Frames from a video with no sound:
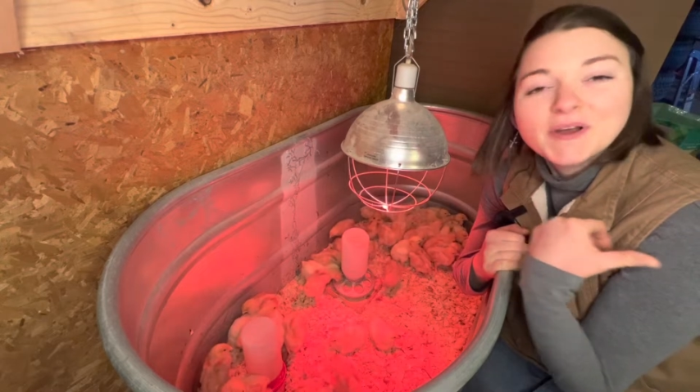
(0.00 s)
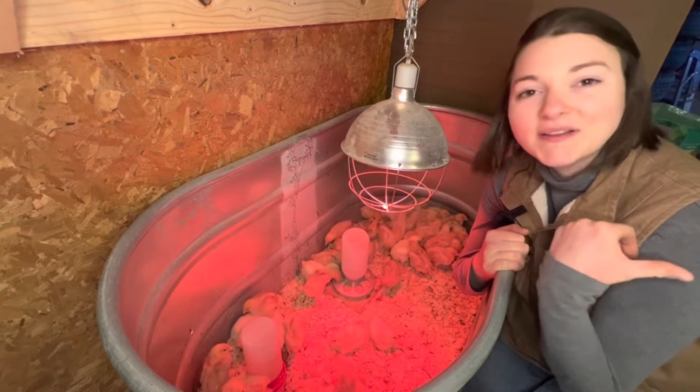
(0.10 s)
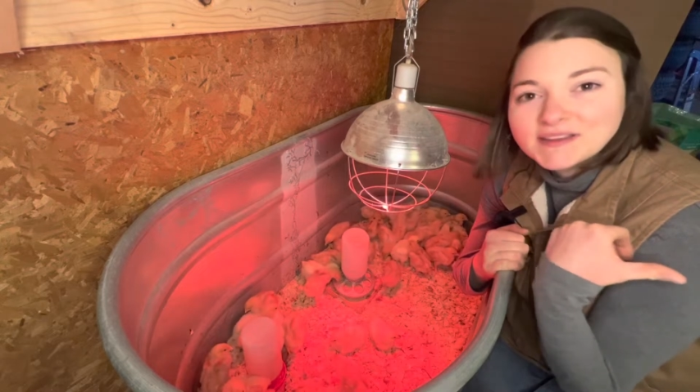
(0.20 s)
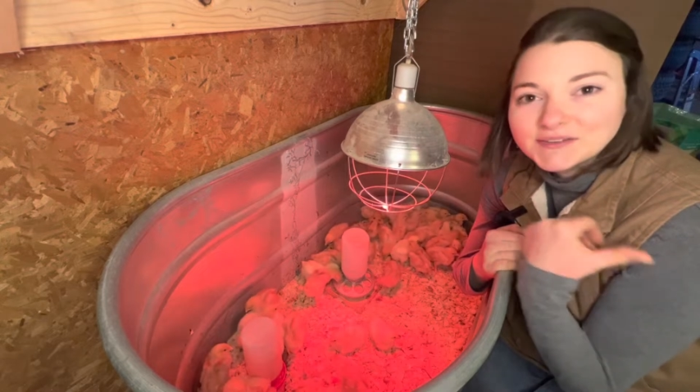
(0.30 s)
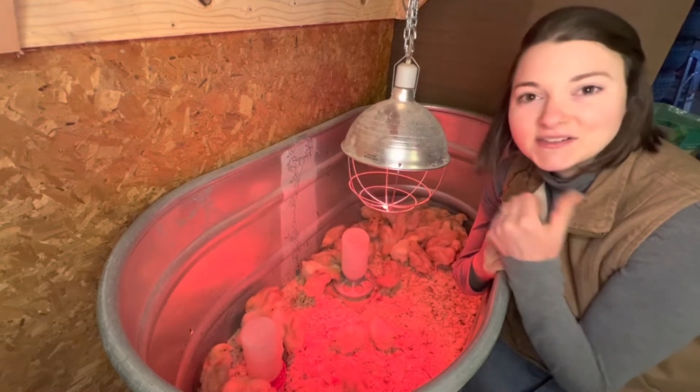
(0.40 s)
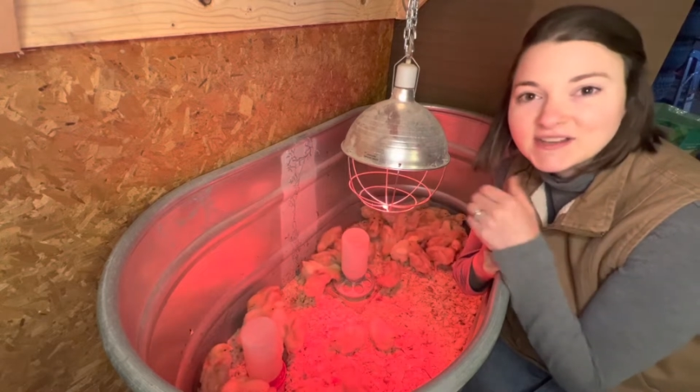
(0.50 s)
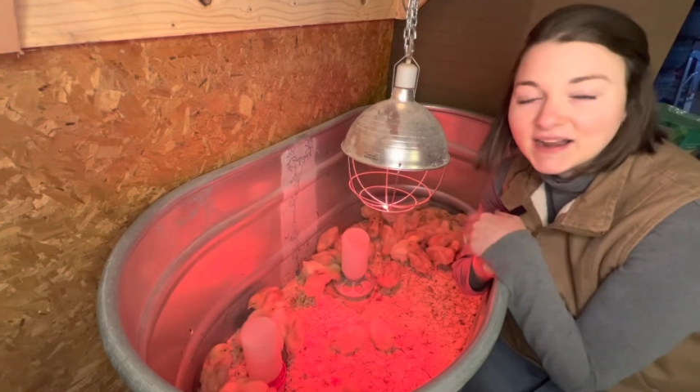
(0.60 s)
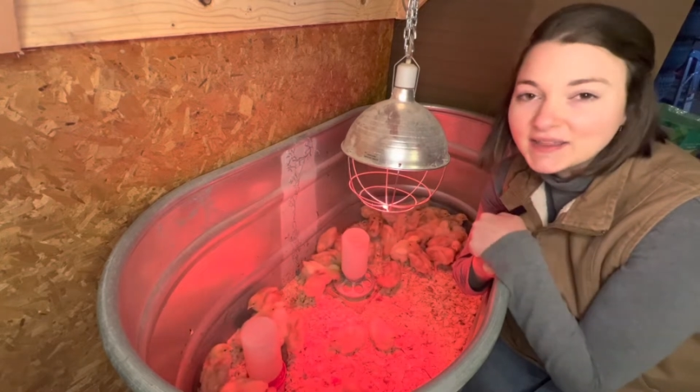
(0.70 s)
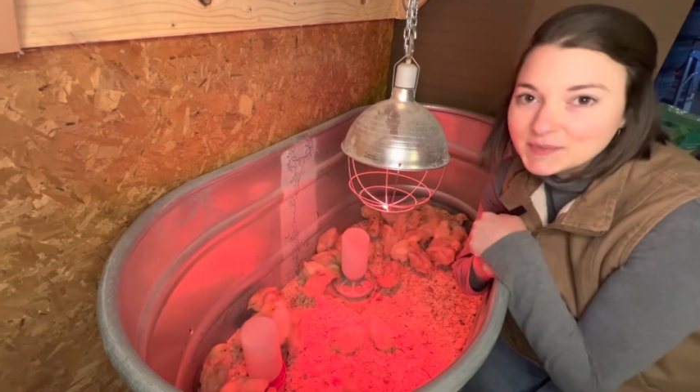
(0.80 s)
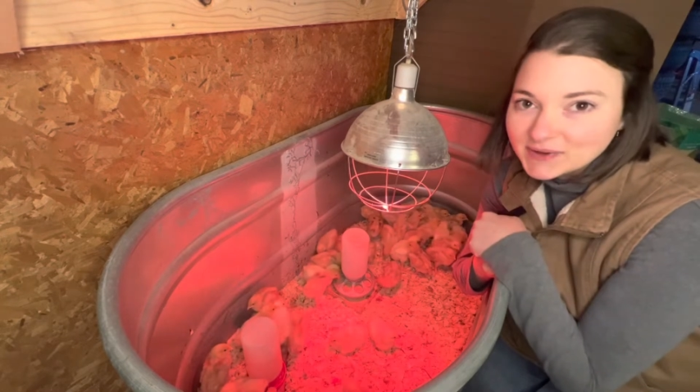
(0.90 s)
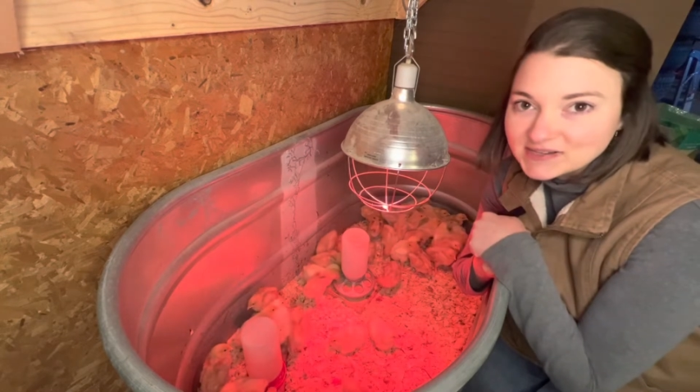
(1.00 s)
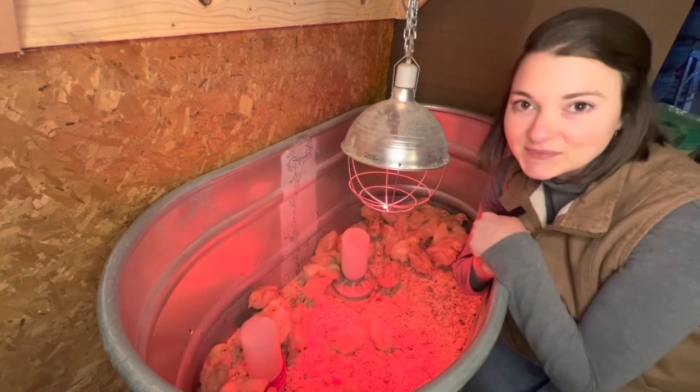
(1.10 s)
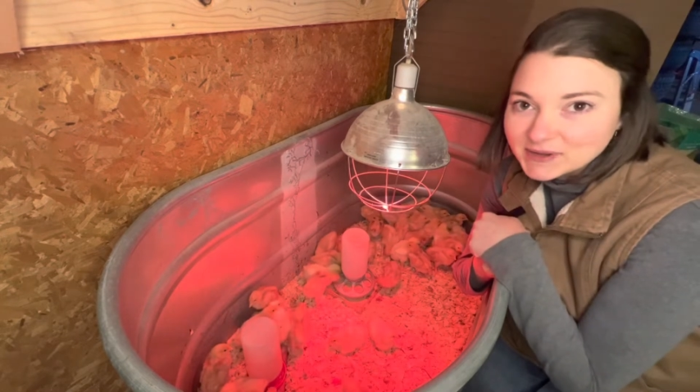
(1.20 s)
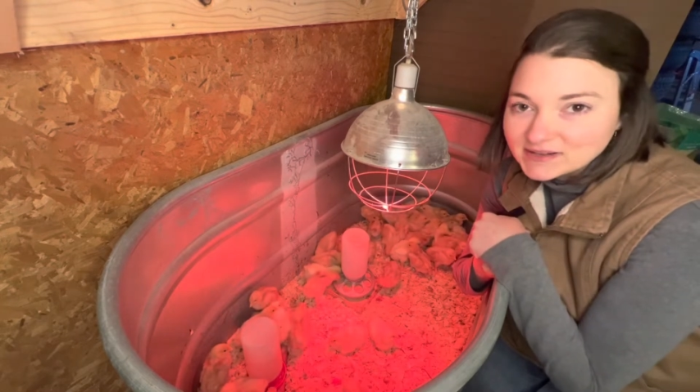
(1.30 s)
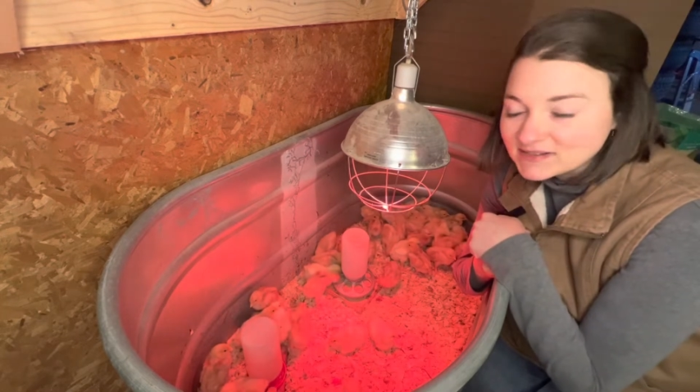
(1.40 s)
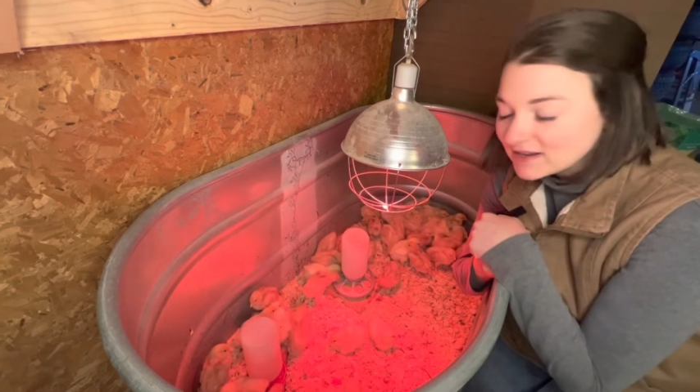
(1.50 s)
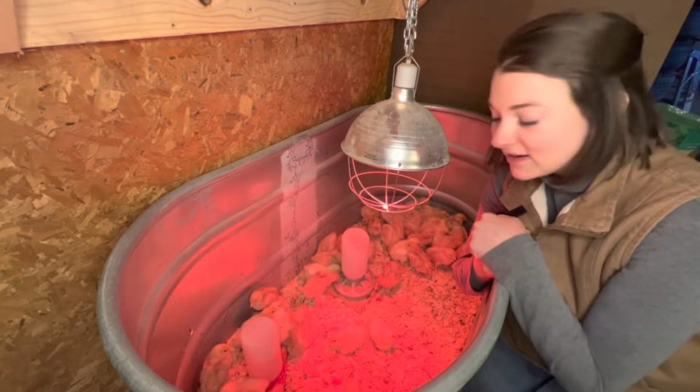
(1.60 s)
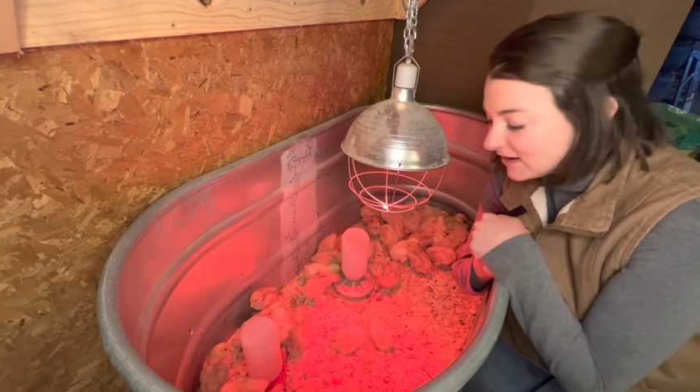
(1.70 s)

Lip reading: on the other side of the basement.